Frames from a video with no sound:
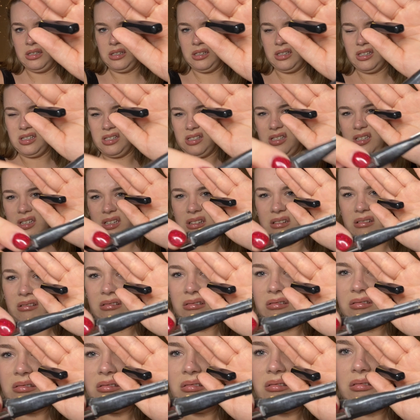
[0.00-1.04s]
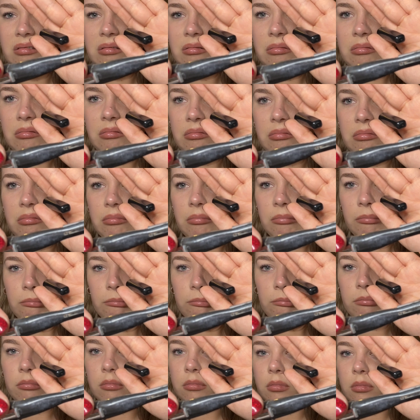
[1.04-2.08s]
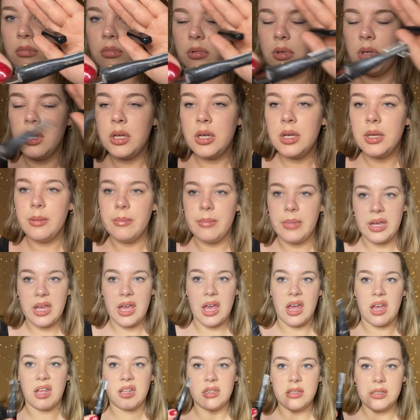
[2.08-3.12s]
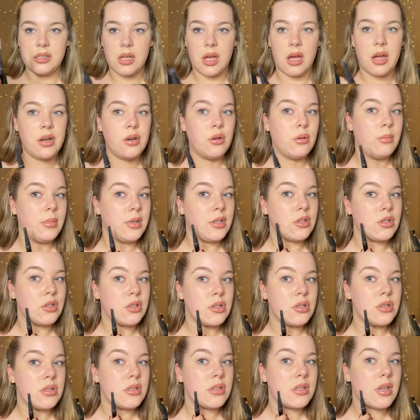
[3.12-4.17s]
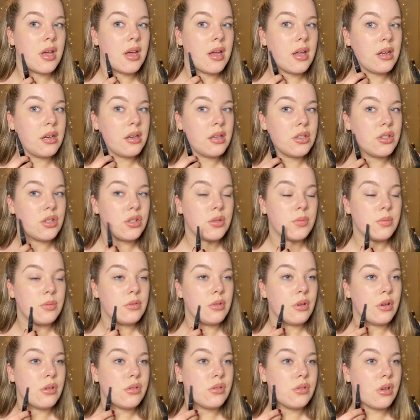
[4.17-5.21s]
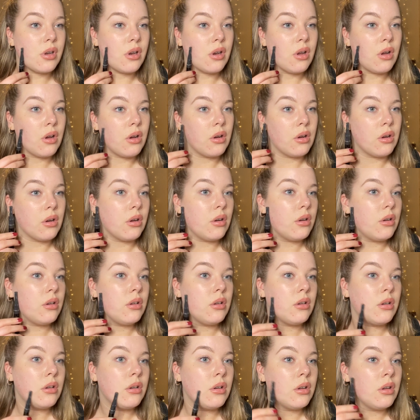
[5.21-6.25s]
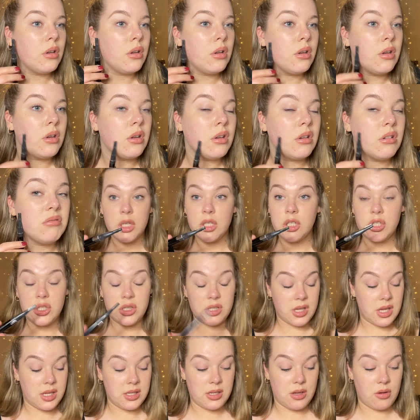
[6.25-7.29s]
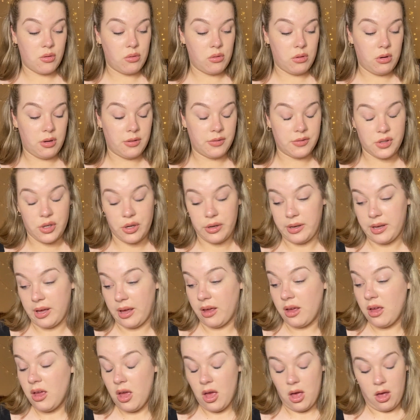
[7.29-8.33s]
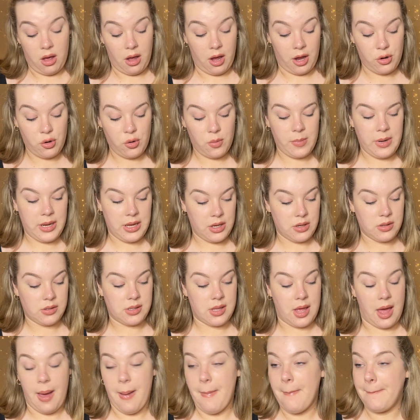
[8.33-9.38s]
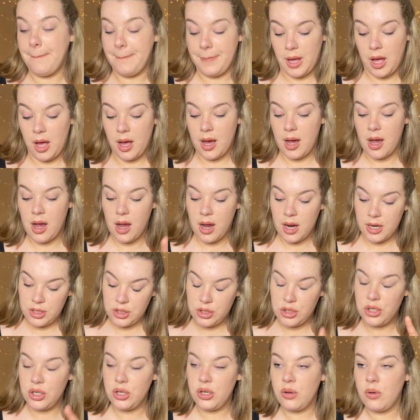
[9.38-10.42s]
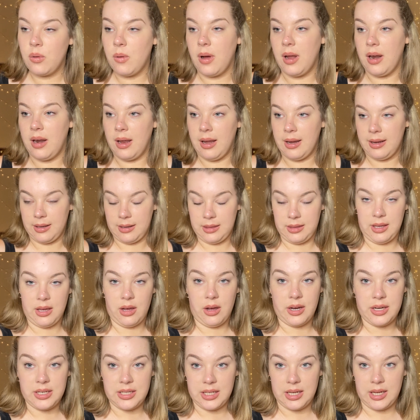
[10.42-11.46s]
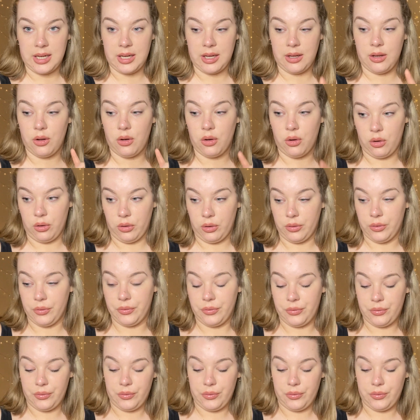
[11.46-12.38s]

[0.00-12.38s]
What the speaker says: You see it? But yeah, so I normally just use that and it just goes along and it just gets it all off. So yeah, I normally use that, but I do quite like the idea of